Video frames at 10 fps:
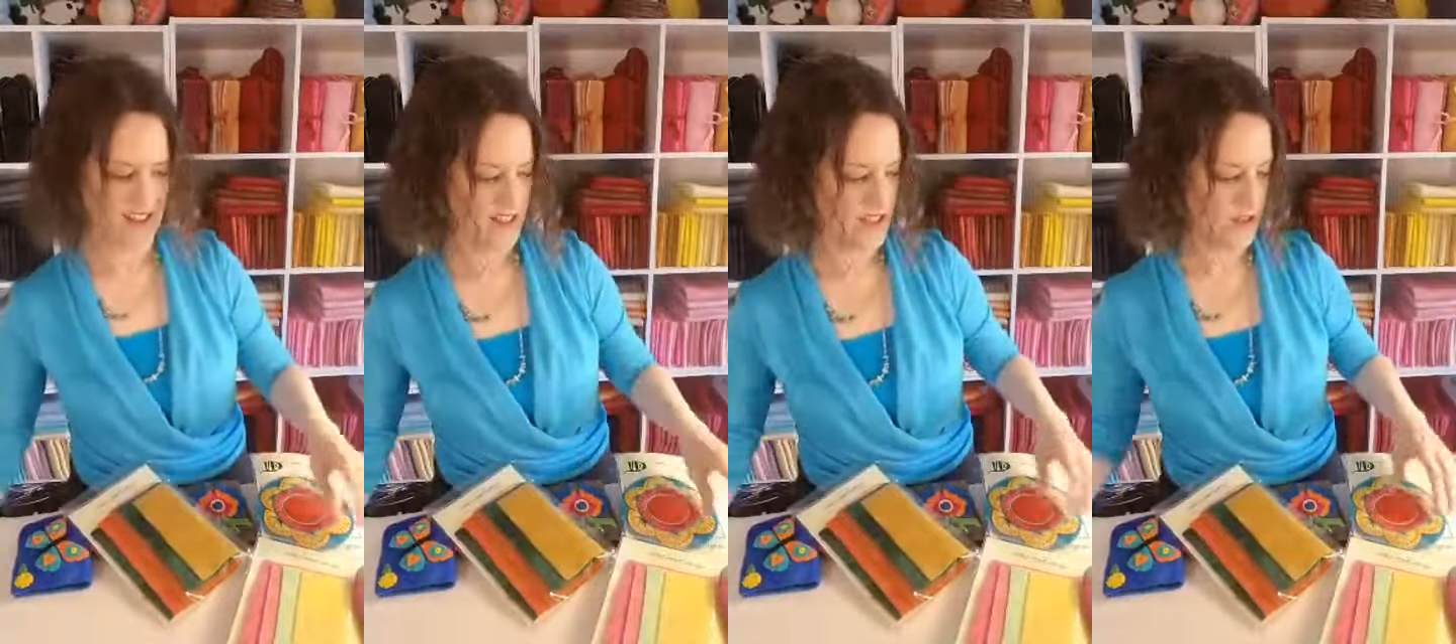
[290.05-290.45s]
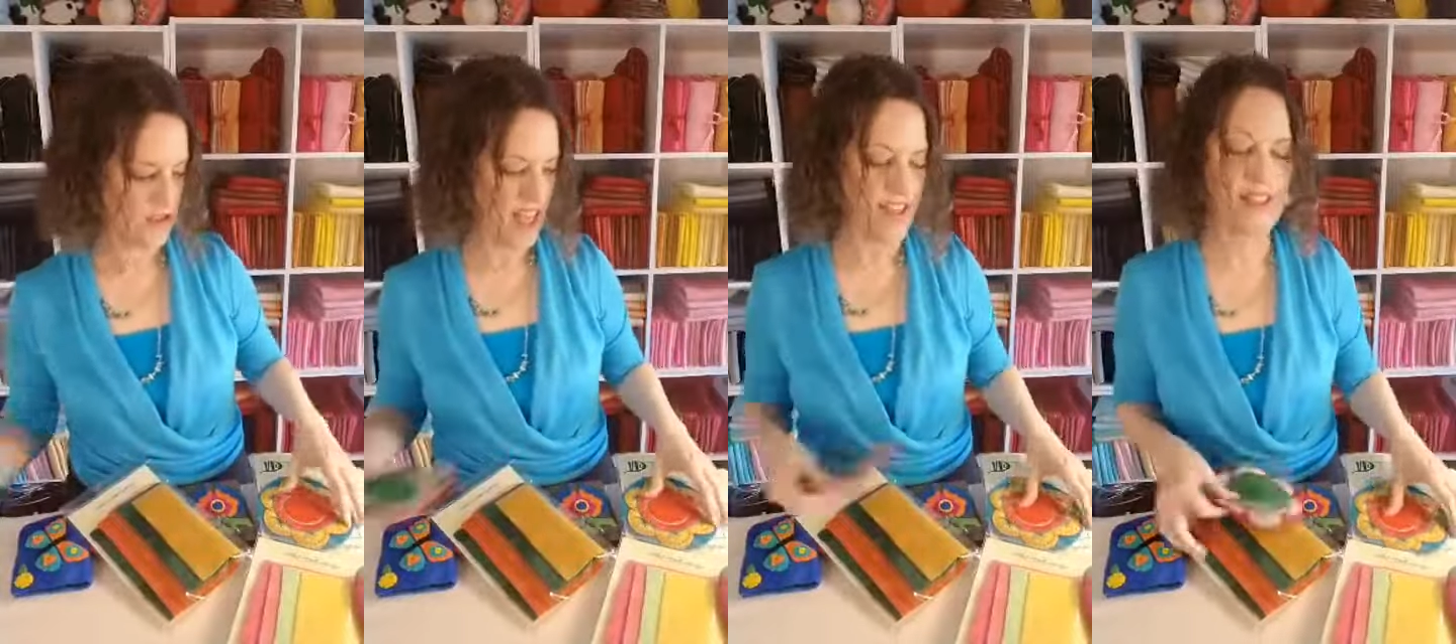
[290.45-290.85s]
So,
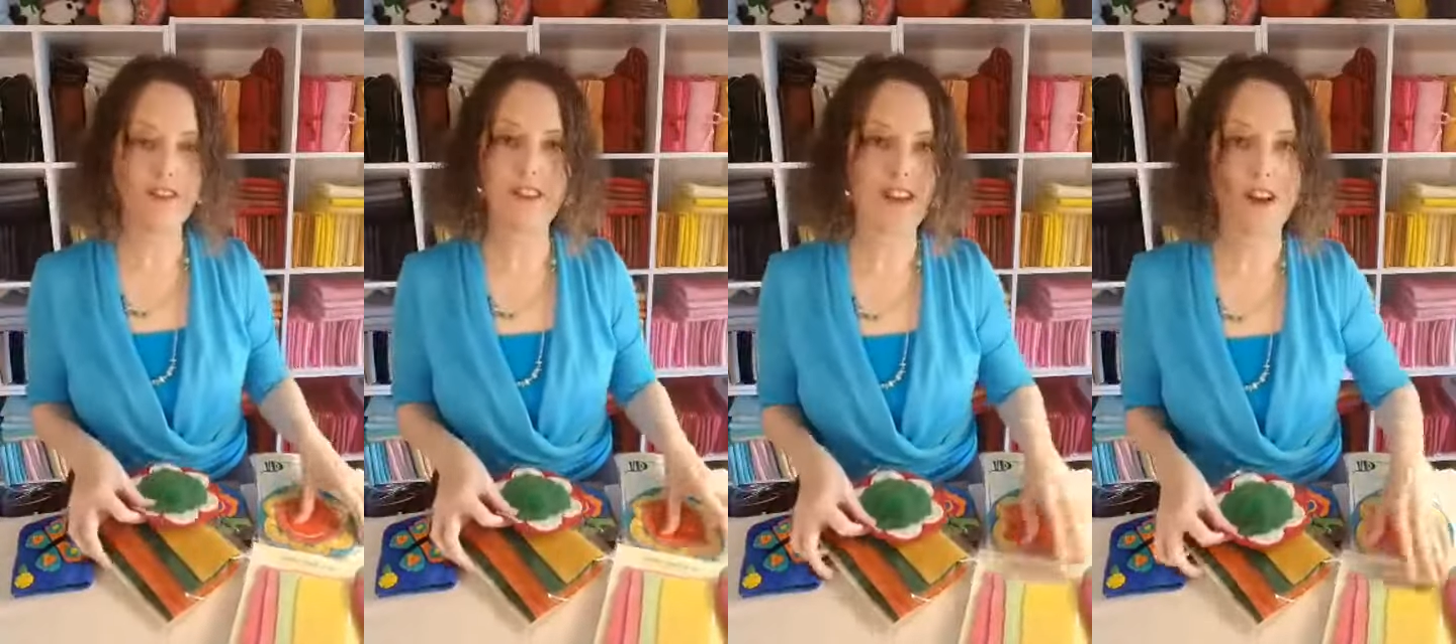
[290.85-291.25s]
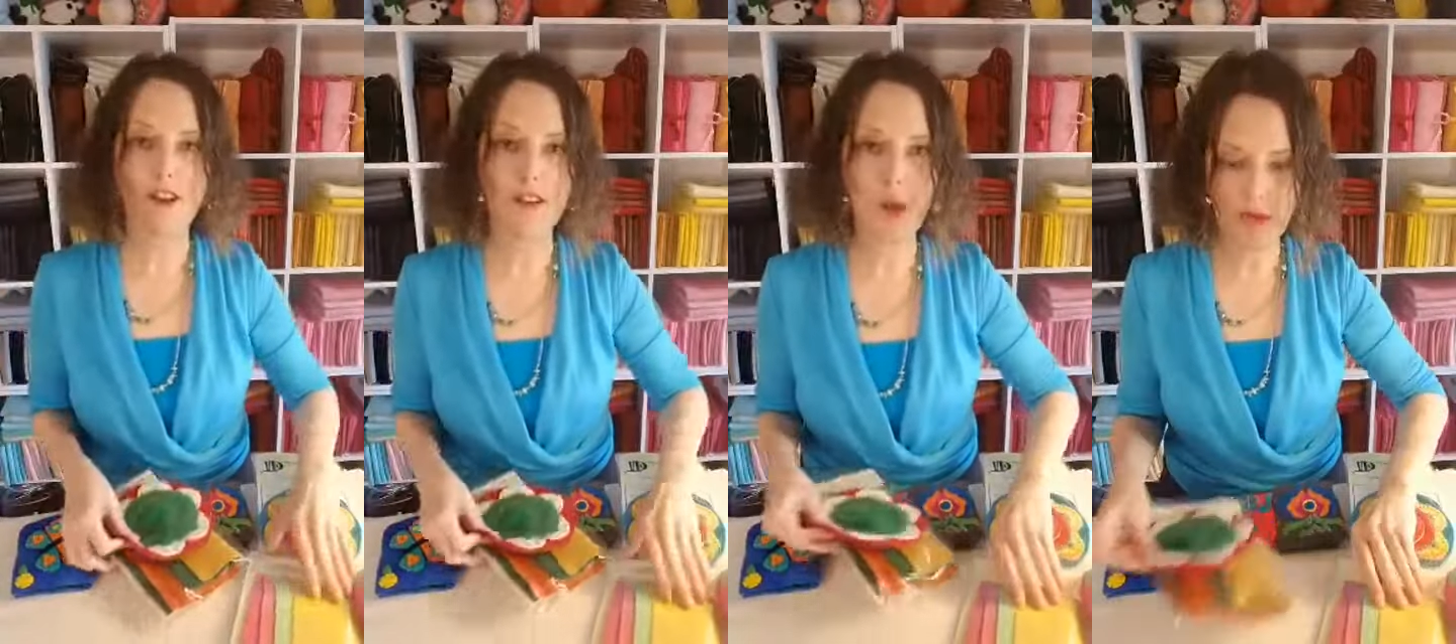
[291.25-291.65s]
and there's
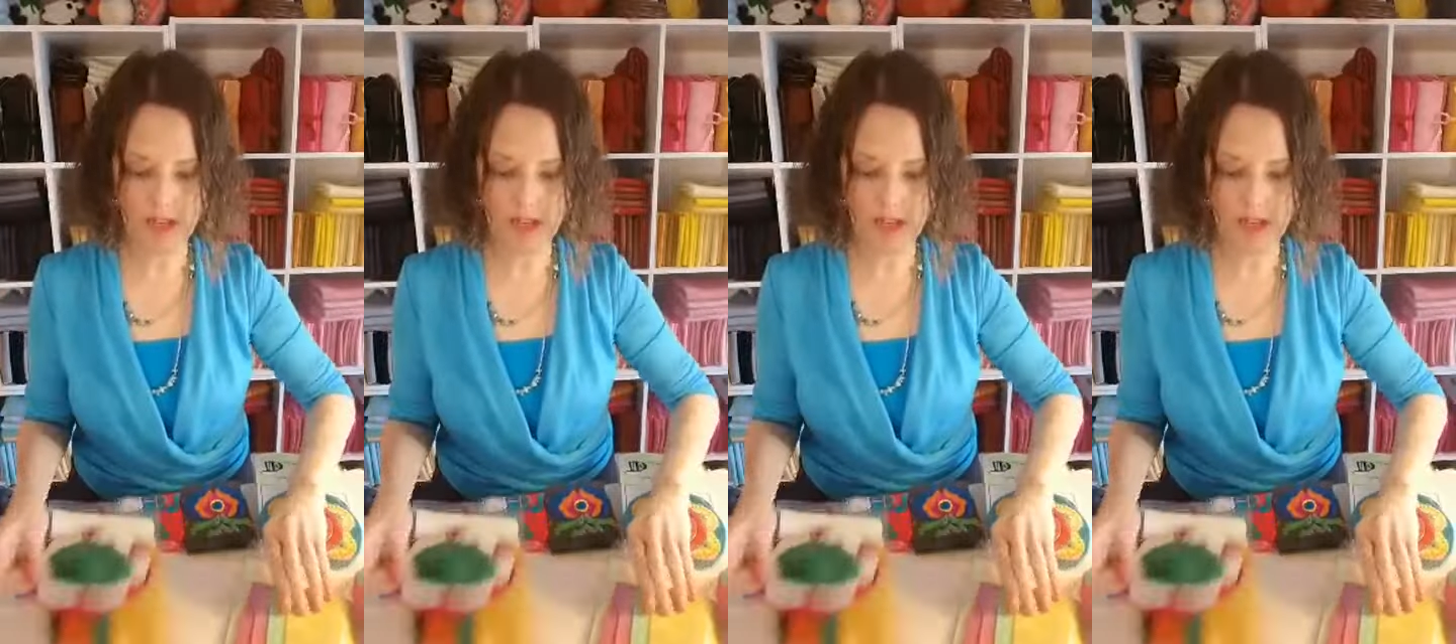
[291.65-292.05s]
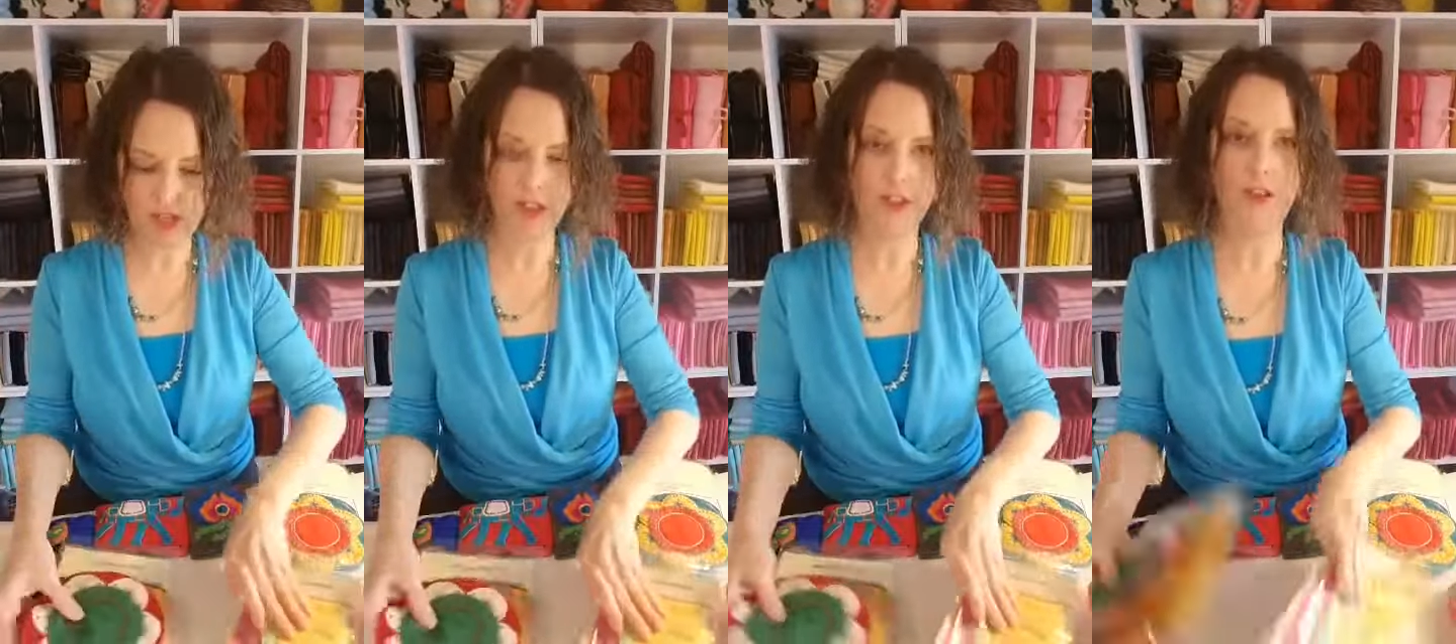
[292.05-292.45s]
so many different ways
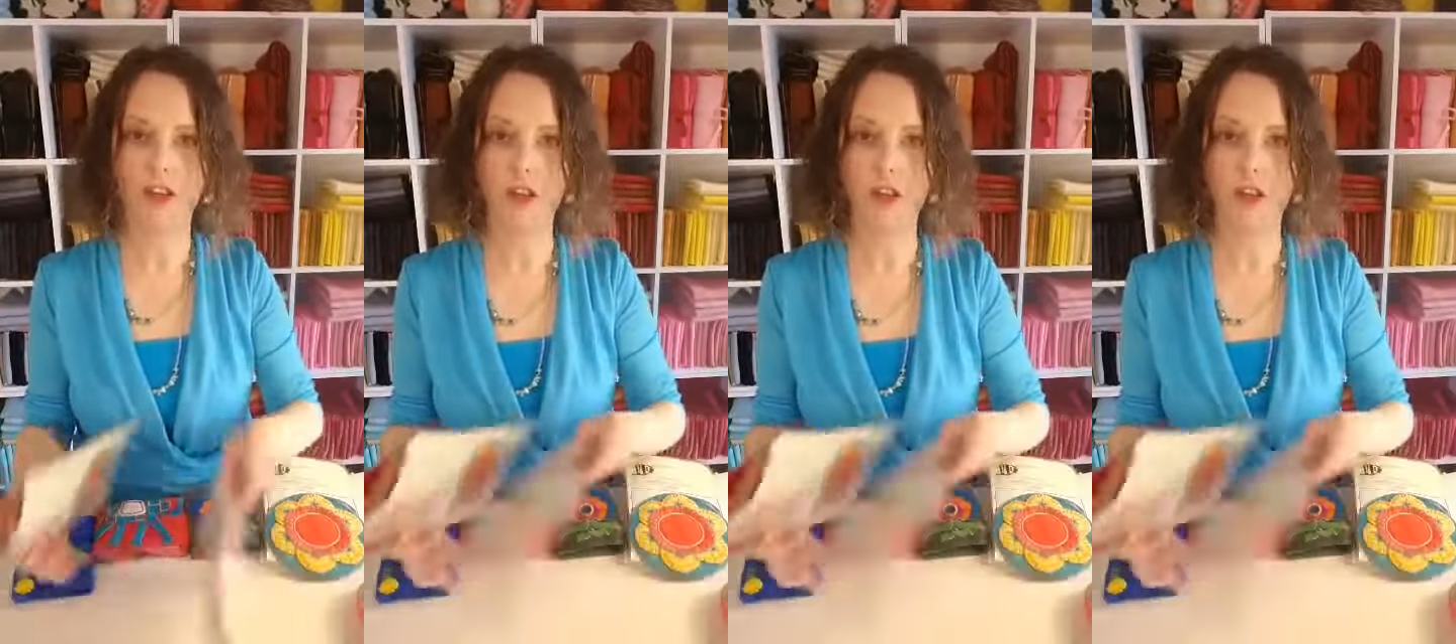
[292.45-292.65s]
you can do it.